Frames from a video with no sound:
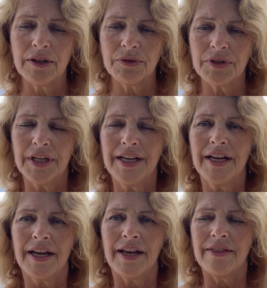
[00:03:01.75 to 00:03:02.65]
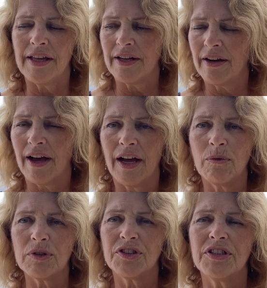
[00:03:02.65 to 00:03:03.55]
out and then I
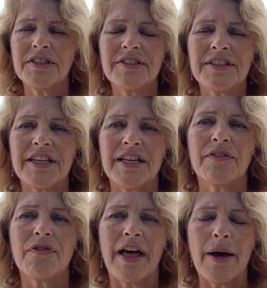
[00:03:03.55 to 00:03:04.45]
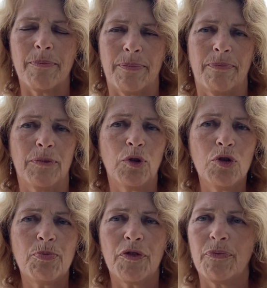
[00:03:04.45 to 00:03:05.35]
will just give that
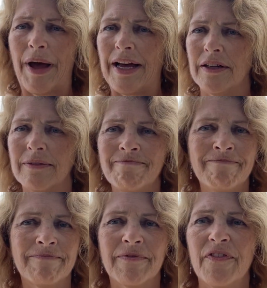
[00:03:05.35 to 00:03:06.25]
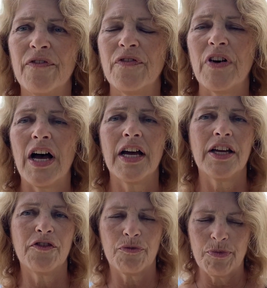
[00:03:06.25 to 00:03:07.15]
loop of bowel
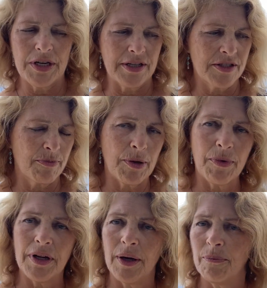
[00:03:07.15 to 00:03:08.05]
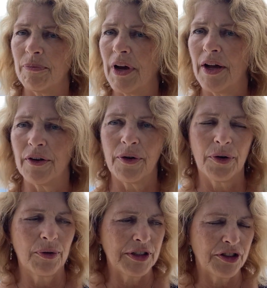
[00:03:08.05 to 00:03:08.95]
5 minutes. Maybe I've got to
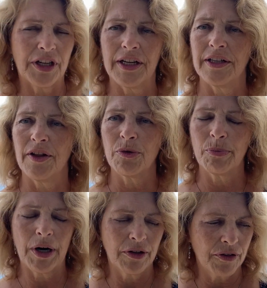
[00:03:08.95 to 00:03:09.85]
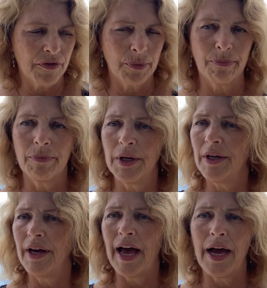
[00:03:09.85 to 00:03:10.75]
go and check another part of the
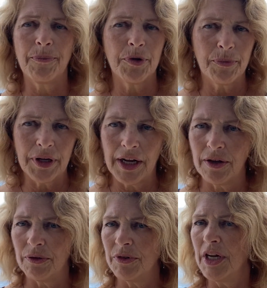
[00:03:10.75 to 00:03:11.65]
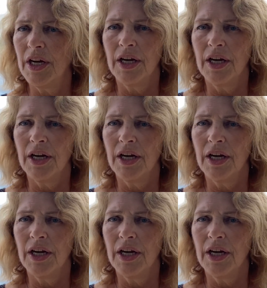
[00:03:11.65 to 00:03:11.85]
abdomen out.